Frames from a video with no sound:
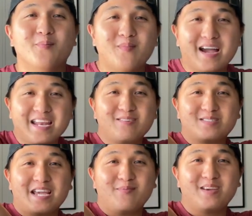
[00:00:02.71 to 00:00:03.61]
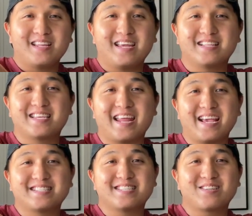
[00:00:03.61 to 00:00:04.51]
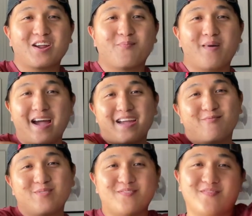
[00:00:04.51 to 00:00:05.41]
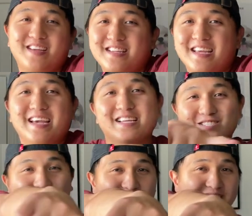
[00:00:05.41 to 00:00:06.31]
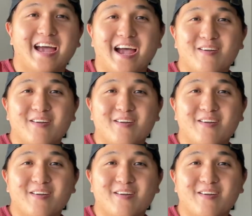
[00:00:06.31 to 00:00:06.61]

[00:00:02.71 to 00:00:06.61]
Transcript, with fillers: My name is Damon and today is the start of my reefing journey.